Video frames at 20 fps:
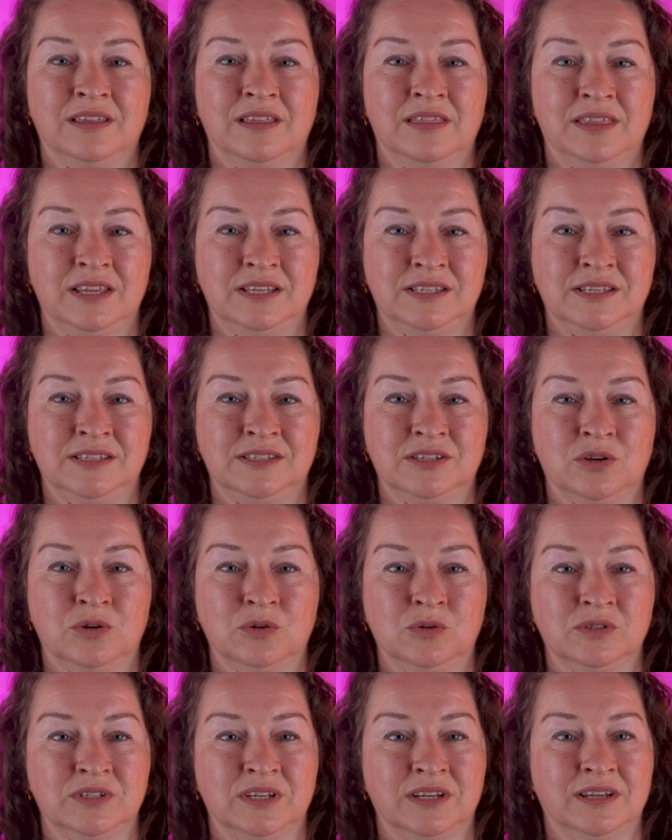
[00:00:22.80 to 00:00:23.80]
This is
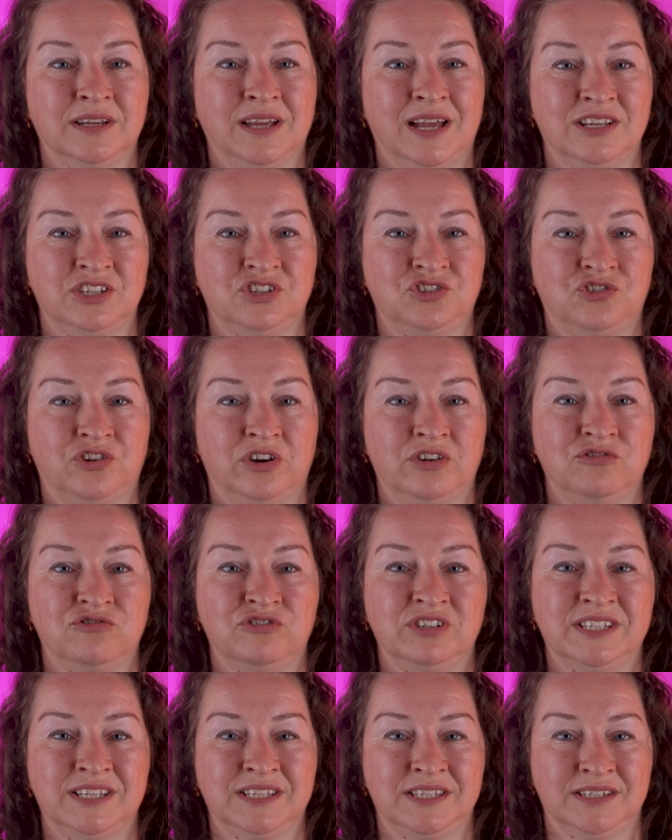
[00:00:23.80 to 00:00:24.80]
called
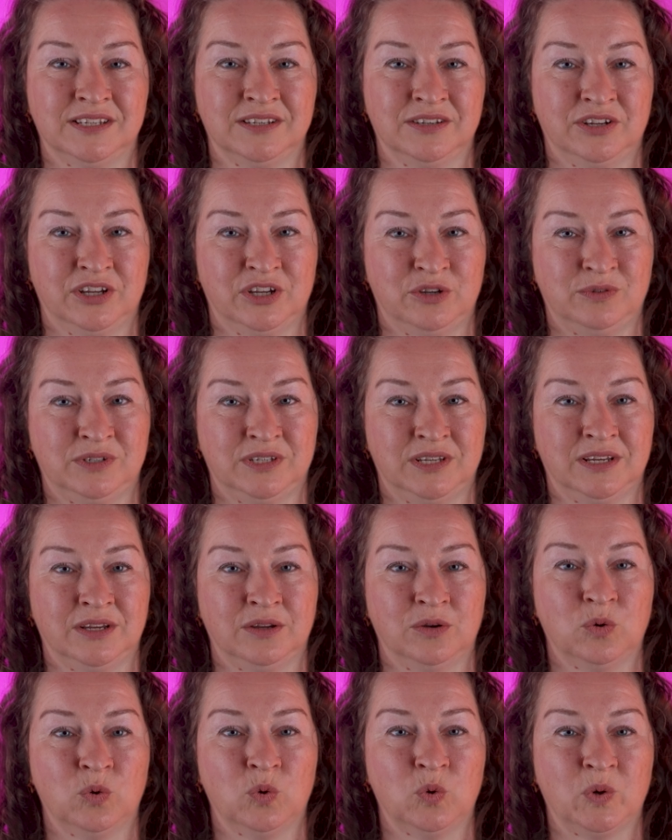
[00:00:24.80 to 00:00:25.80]
gastro-resistant coating,
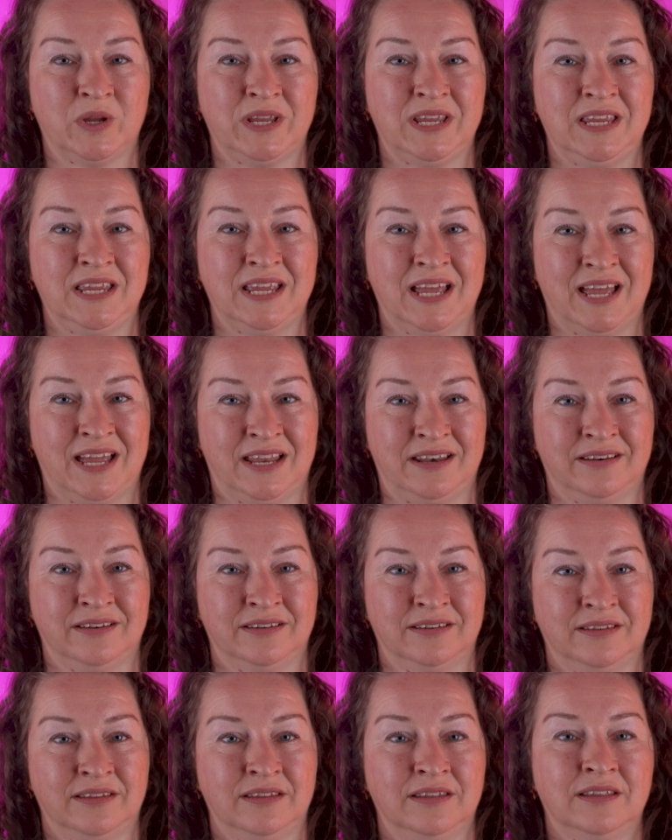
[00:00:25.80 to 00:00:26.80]
or EN.
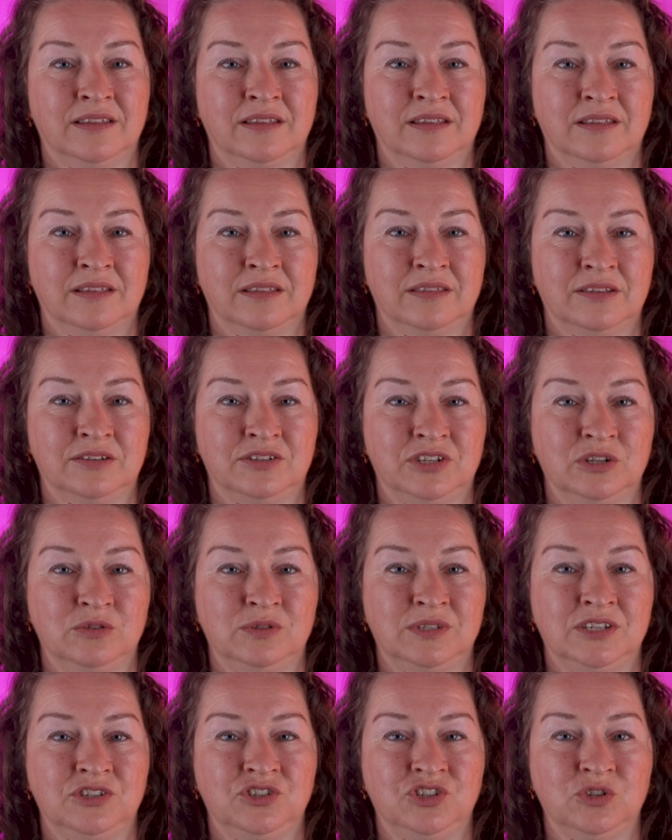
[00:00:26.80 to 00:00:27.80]
The
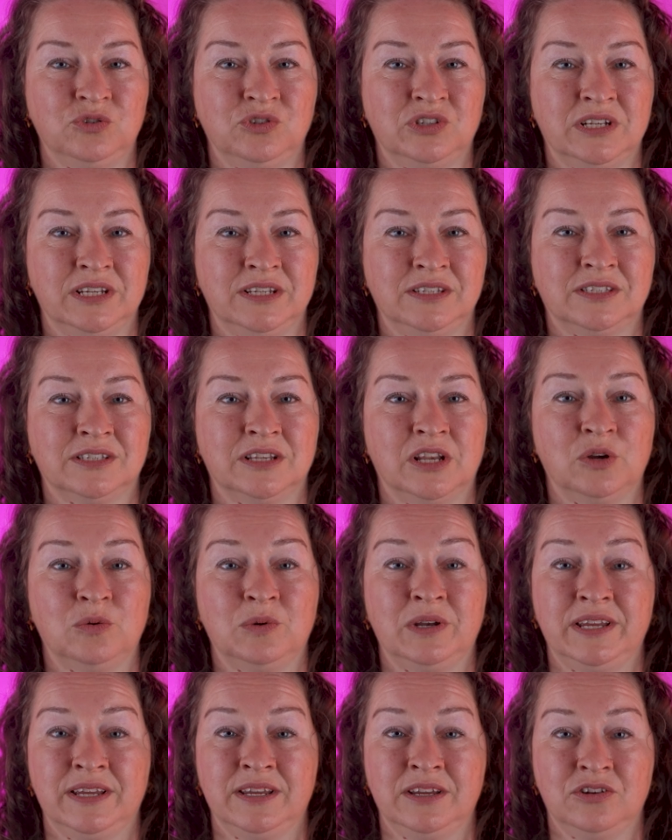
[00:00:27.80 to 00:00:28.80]
dose is usually
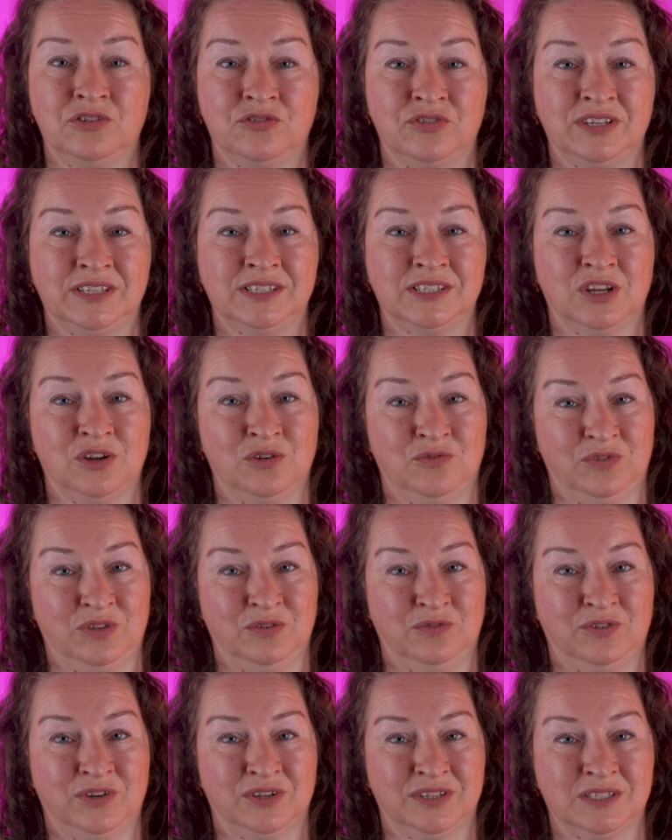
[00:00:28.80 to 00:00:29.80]
slowly increased over the
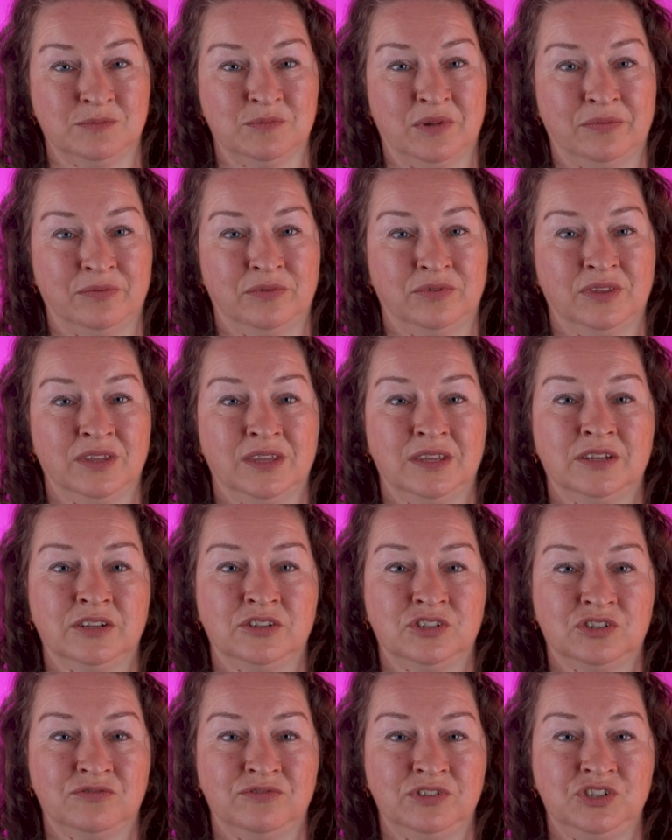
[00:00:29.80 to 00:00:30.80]
first month
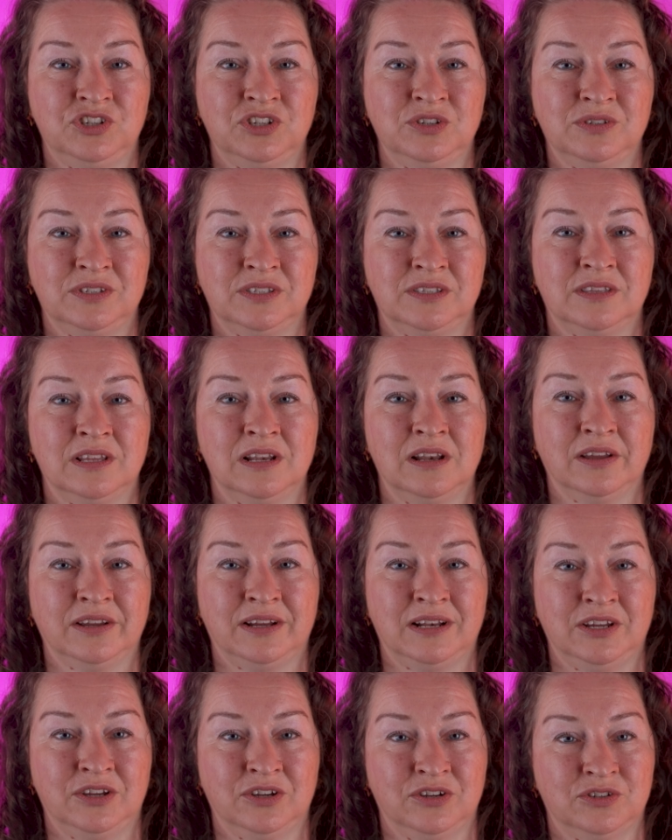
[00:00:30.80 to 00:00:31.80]
to reduce the
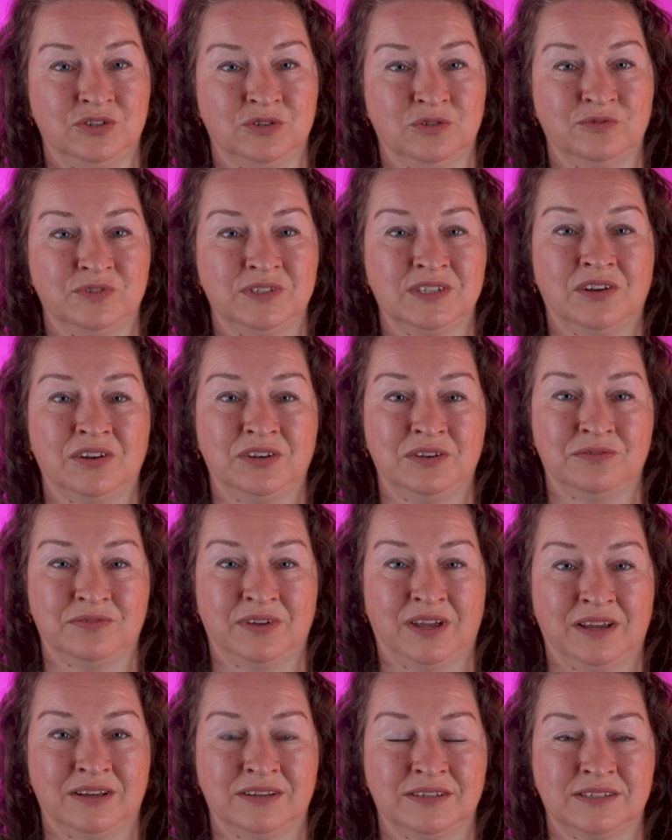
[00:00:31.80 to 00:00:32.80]
likelihood of side
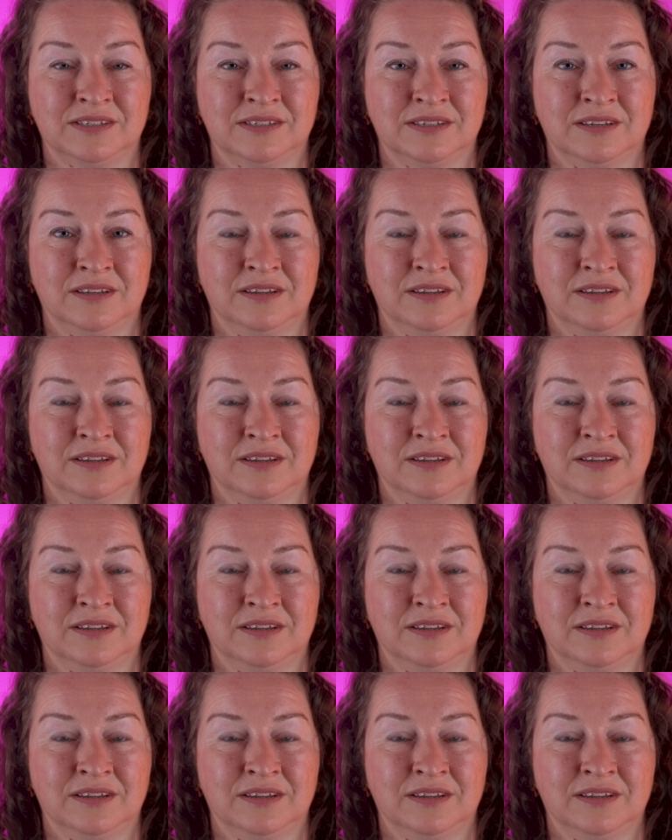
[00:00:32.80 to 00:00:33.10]
effects.